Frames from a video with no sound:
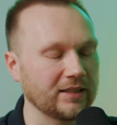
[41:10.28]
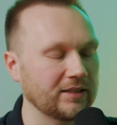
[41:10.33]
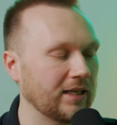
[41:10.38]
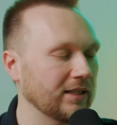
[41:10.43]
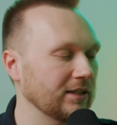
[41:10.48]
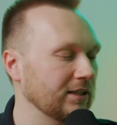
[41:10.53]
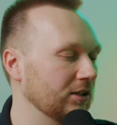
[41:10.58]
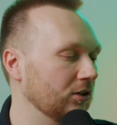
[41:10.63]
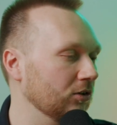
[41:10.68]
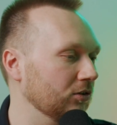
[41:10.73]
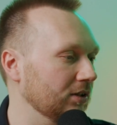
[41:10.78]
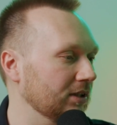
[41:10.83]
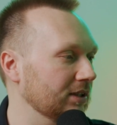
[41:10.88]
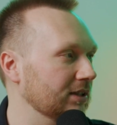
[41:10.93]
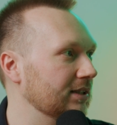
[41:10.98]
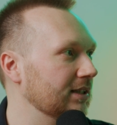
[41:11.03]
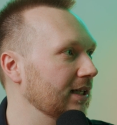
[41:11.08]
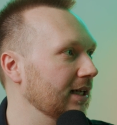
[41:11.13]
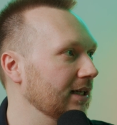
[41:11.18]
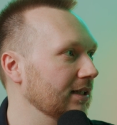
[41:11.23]

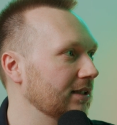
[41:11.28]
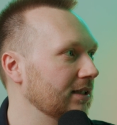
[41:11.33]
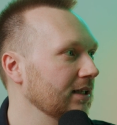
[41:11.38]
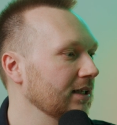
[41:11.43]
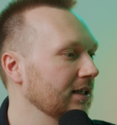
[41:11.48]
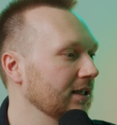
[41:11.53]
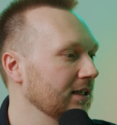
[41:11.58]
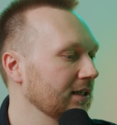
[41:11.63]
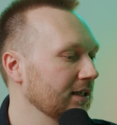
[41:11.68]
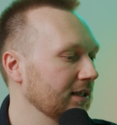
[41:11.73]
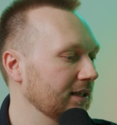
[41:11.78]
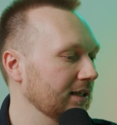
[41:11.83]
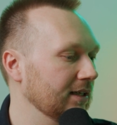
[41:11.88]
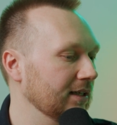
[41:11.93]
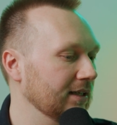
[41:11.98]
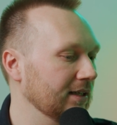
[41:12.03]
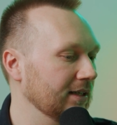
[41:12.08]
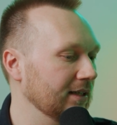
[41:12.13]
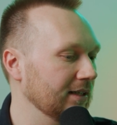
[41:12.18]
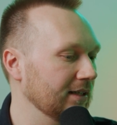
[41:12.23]
categories that
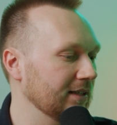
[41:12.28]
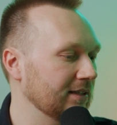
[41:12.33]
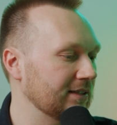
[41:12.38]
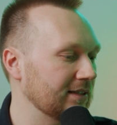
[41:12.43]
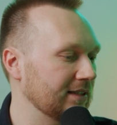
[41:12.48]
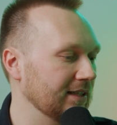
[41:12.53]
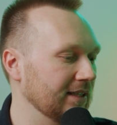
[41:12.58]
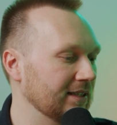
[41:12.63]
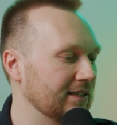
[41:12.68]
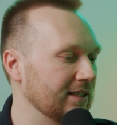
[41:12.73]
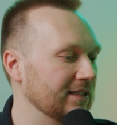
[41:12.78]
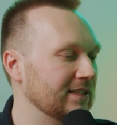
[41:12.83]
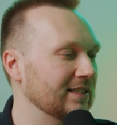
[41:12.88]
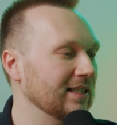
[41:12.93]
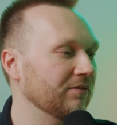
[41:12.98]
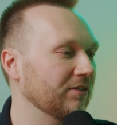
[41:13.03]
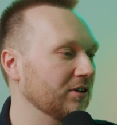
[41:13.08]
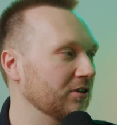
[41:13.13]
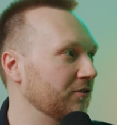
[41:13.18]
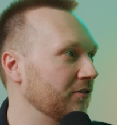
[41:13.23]
it's
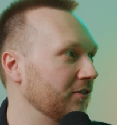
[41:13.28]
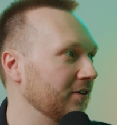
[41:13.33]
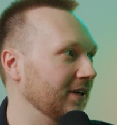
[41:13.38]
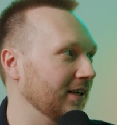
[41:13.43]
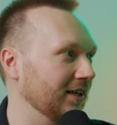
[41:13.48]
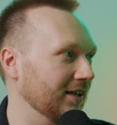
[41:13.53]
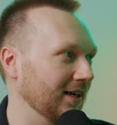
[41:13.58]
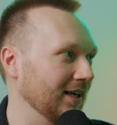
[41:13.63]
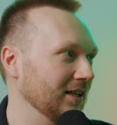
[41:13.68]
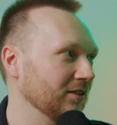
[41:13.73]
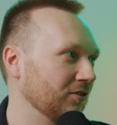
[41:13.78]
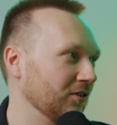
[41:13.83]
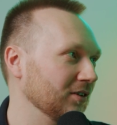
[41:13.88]
never free, right?